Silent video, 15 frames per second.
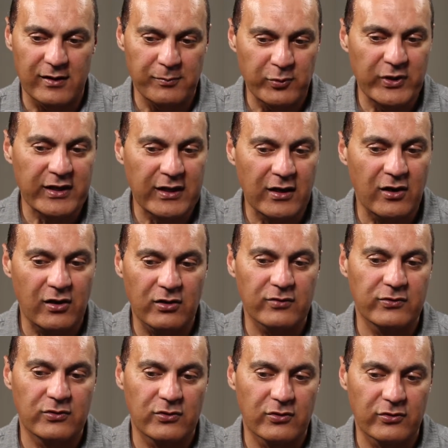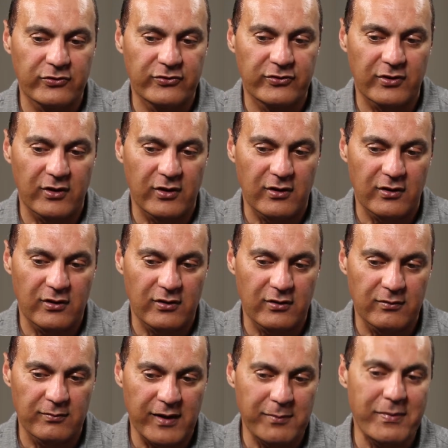bringing all of those
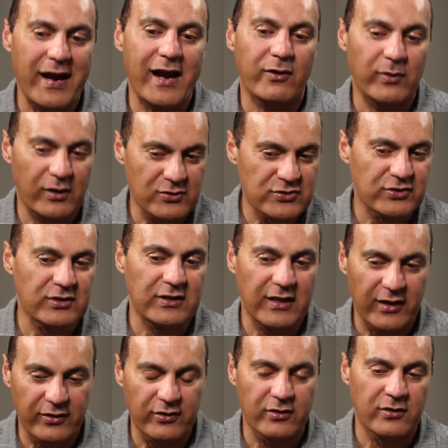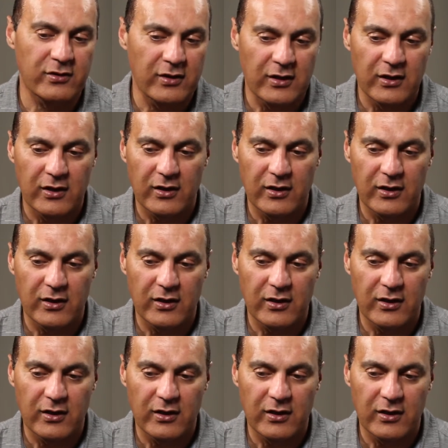my backgrounds together,